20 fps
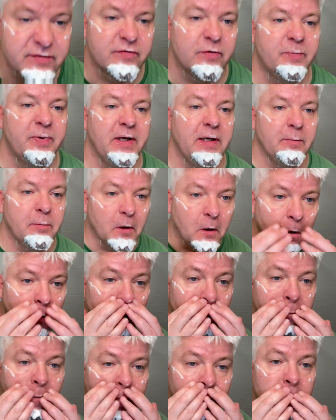for
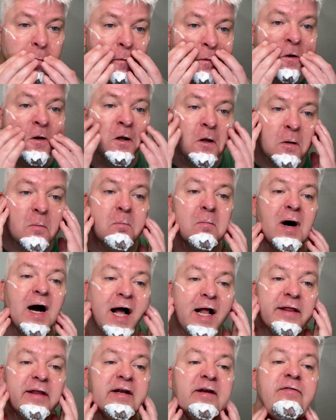people.
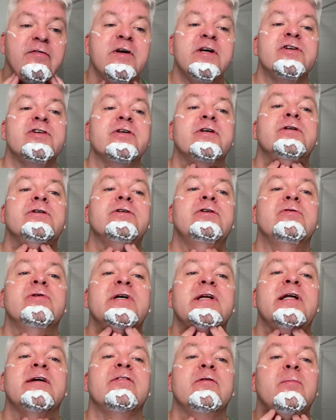Mild and efficient. You
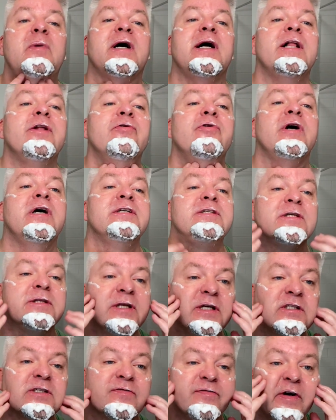can have a mild razor
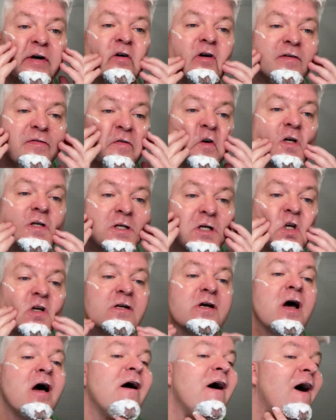that's very efficient.
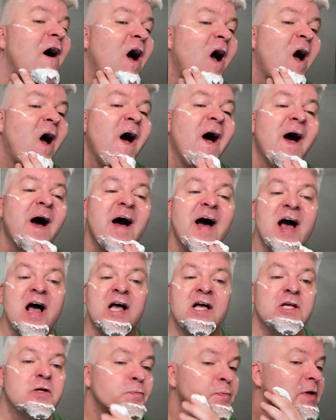
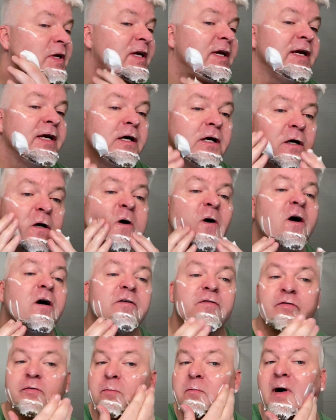Speaking
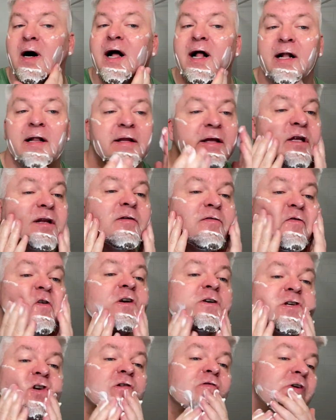of mild and
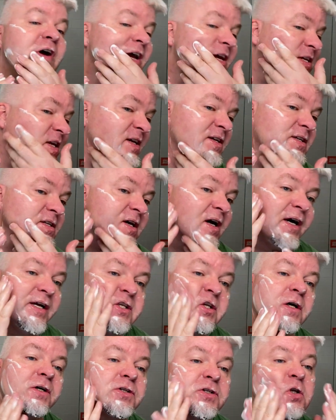efficient razors, I
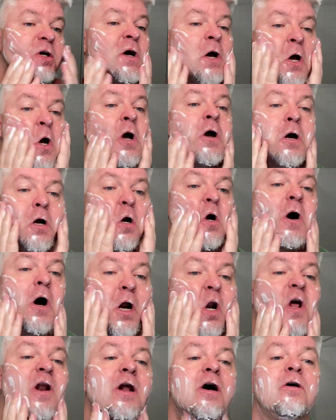just got
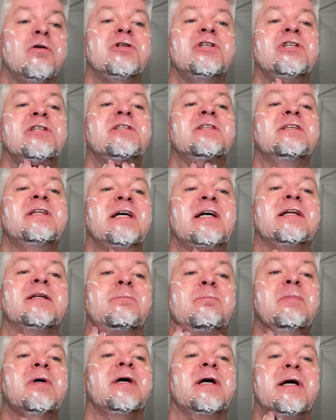a notice
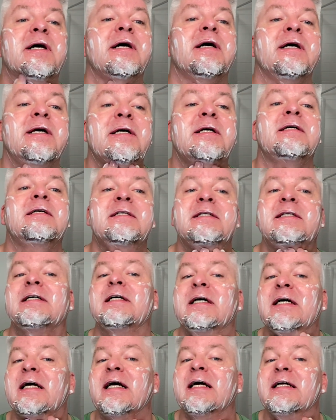that my
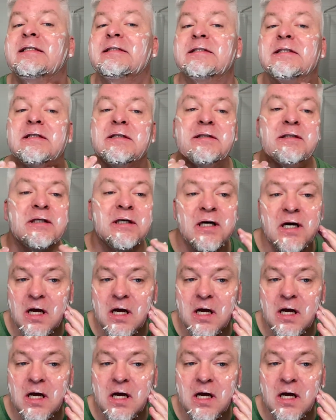Henson